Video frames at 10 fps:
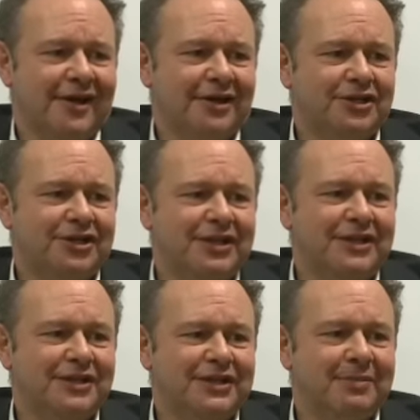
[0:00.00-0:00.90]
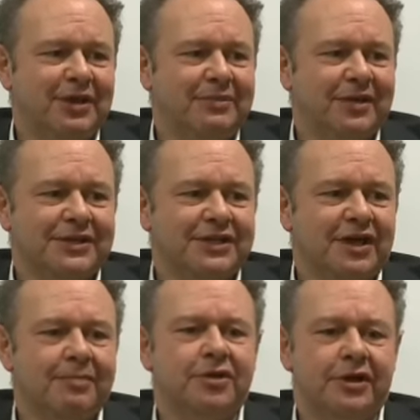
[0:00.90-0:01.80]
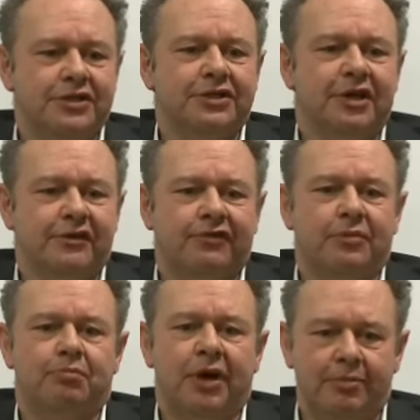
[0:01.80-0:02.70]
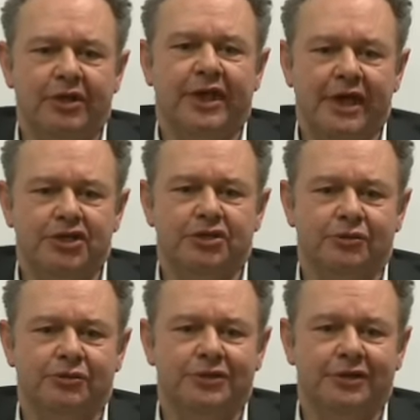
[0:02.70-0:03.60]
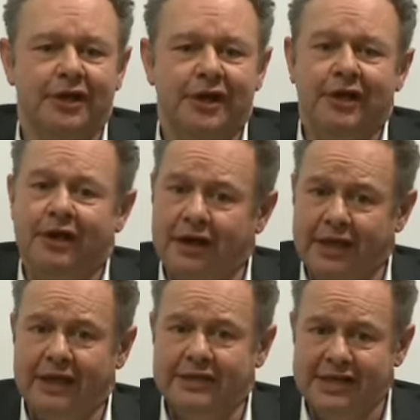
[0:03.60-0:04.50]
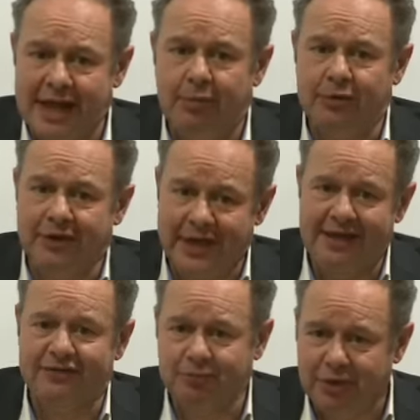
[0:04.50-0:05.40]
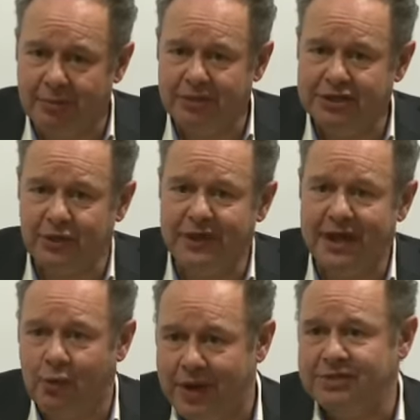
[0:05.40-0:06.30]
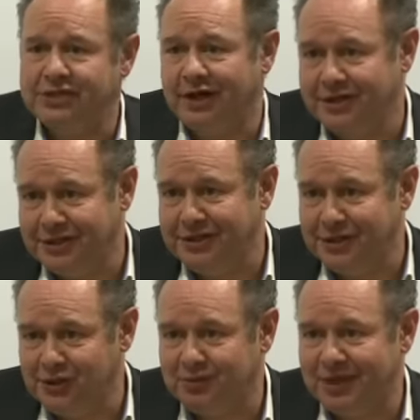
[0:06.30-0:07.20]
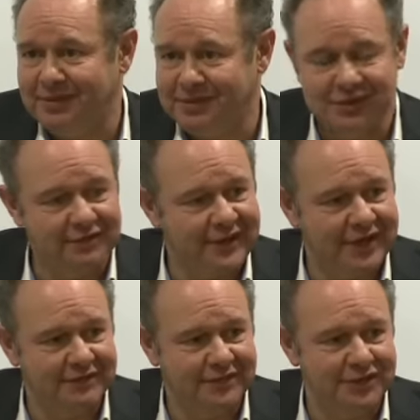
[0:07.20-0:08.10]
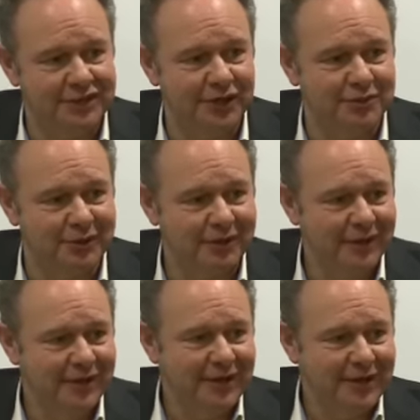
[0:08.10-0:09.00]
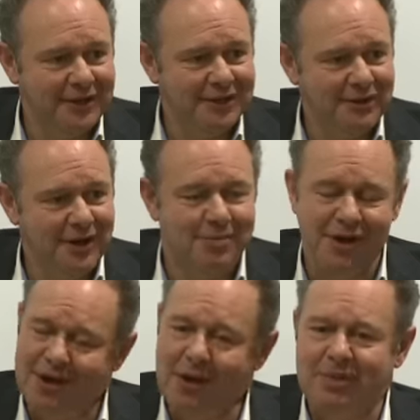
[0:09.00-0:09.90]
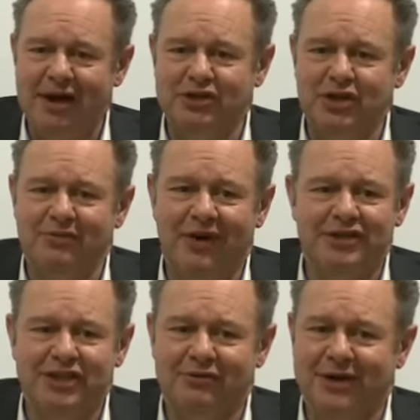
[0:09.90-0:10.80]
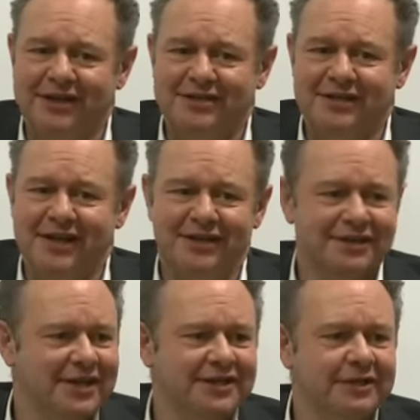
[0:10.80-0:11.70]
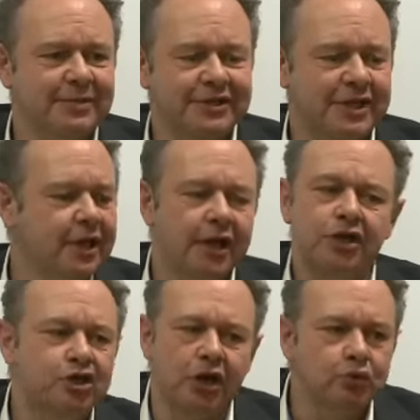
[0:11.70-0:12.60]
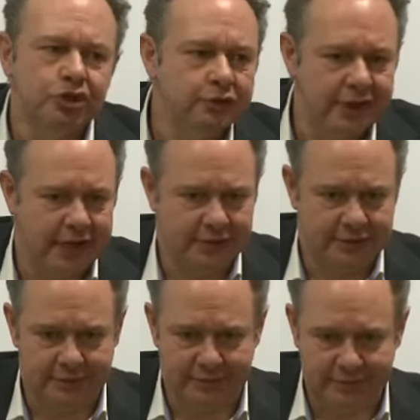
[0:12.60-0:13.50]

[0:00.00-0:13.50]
And she sent me an email saying, I'm going to go for a publication order against Apple that they have to publish on their website and in newspapers the effect of this judgment. So I, about to go my general anaesthetic, sent an email saying, don't do that.